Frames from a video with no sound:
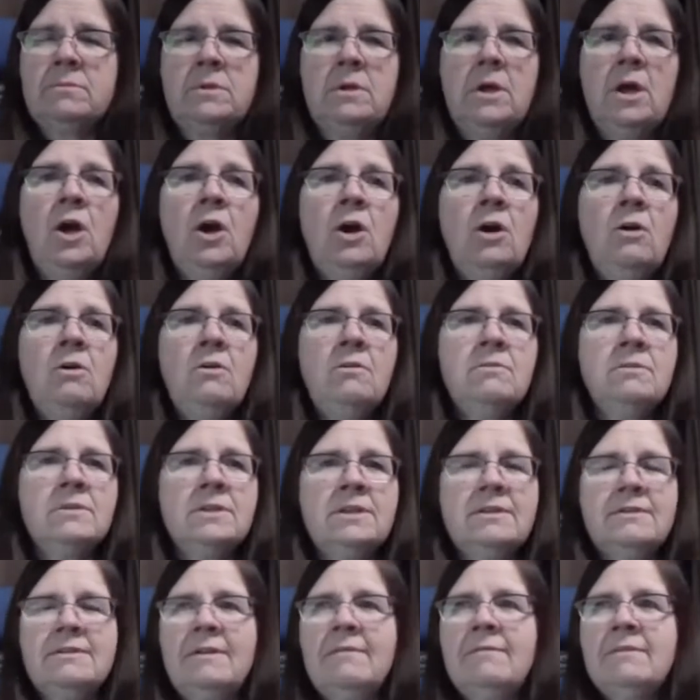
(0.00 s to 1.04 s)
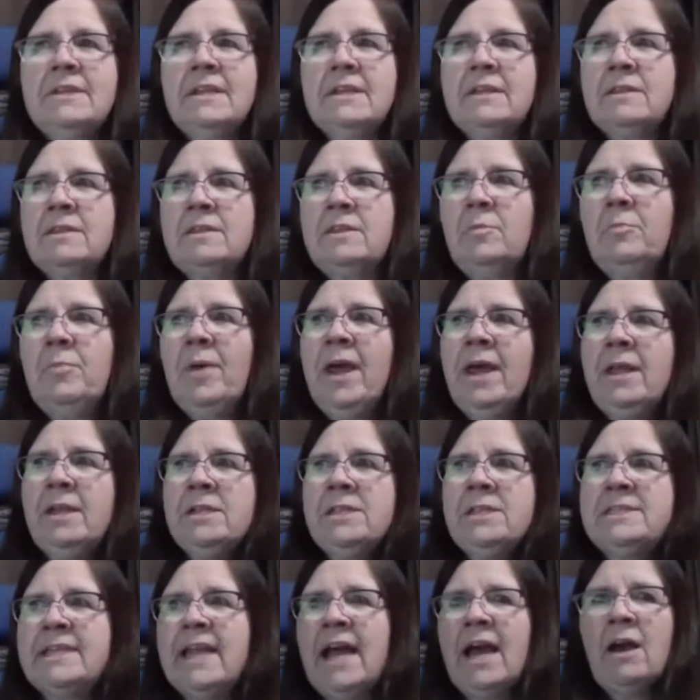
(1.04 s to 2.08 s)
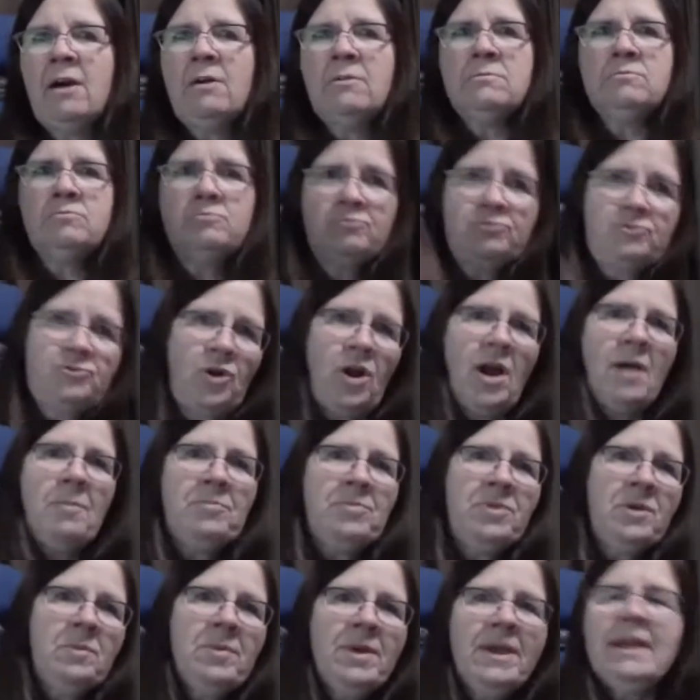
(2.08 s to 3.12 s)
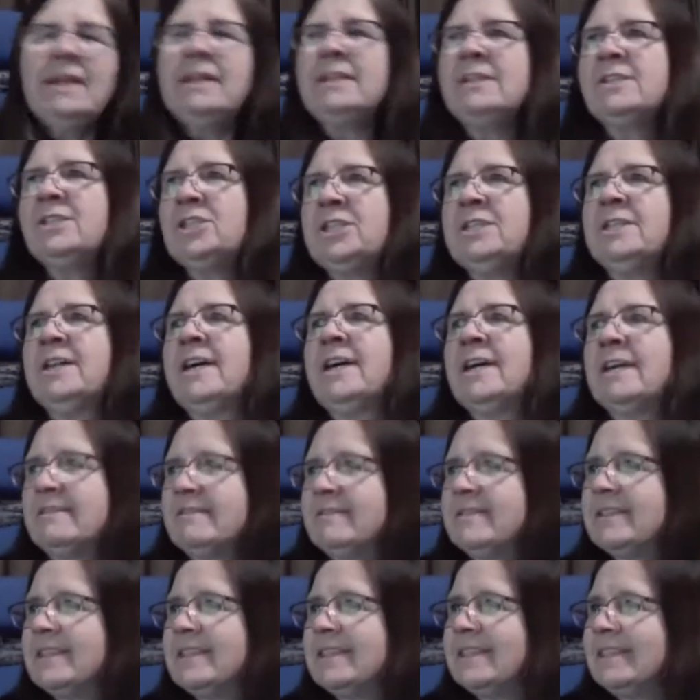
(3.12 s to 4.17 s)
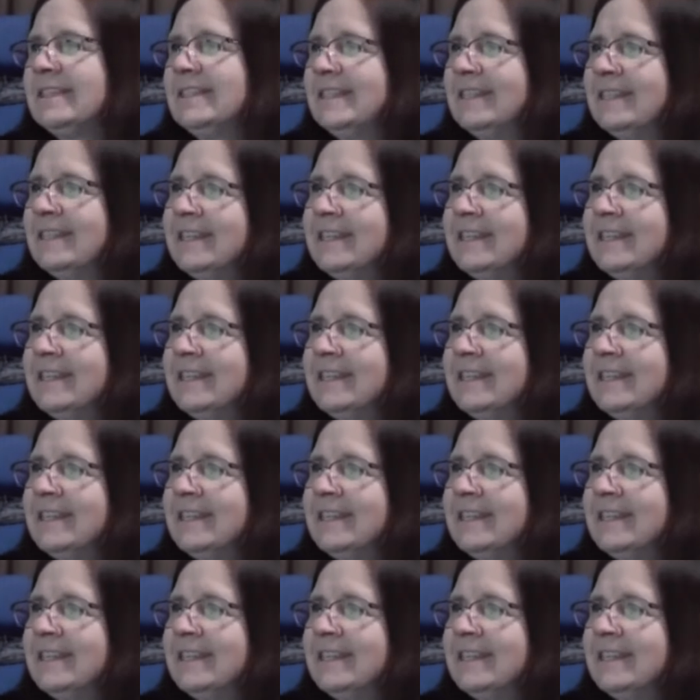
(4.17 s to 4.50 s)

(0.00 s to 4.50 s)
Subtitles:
Oh, I'm like, the pen's down, drop the pen, she laughed.